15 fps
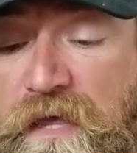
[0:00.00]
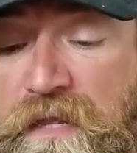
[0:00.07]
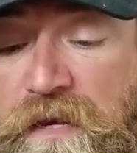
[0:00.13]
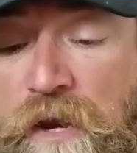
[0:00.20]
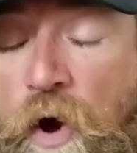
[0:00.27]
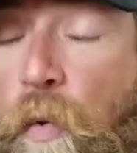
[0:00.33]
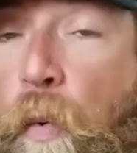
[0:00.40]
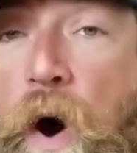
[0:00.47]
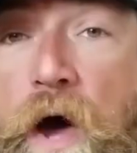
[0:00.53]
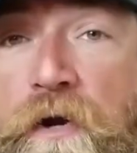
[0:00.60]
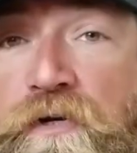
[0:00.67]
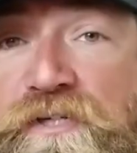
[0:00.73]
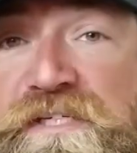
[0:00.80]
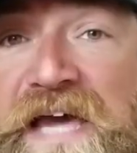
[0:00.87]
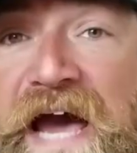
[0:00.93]
No
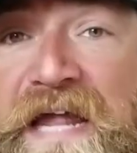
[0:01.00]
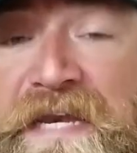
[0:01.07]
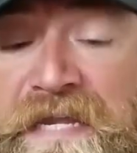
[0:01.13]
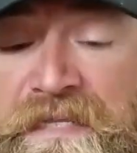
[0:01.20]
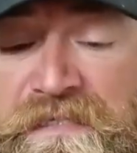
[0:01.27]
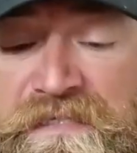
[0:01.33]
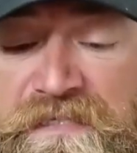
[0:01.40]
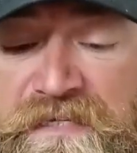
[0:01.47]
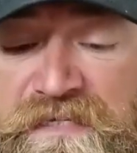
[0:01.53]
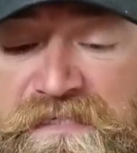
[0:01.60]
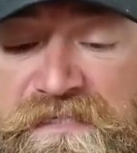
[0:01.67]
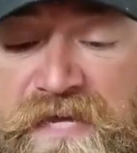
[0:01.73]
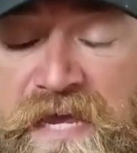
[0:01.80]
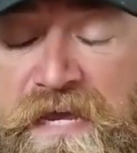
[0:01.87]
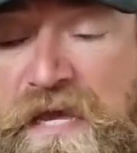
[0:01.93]
water's gotten into this
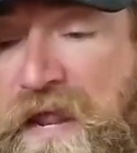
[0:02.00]
thing.